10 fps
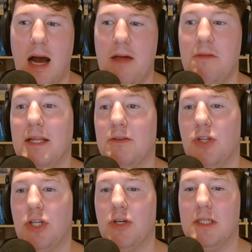I think that's a
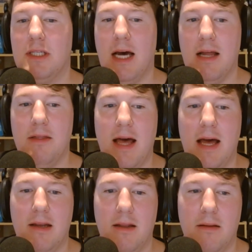really good sign
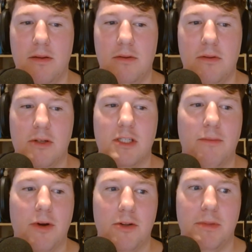that there's
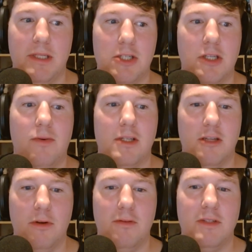someone who potentially wants
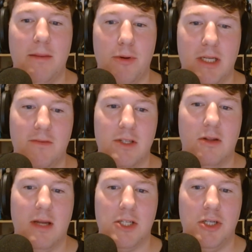to move 10% of this
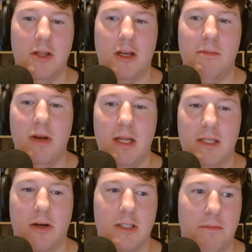collection and the community is
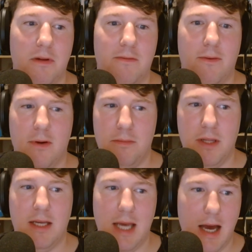all stepping forward and be
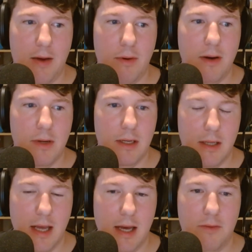like, yeah, I want one.
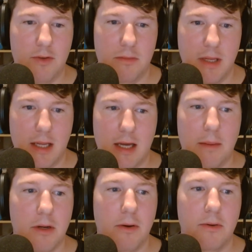Yeah, give it to me. Like,
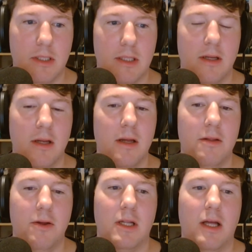I'm going to hold it.
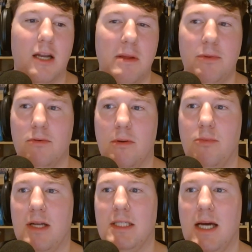There's a lot of people who are
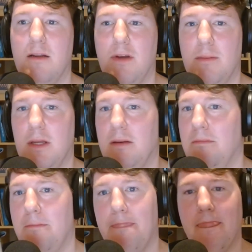priced out of it. In
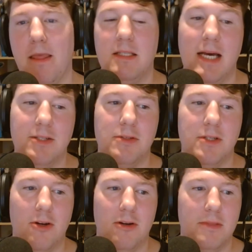Tezos
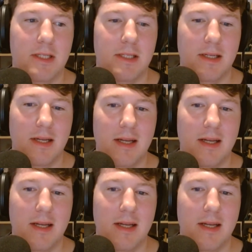terms,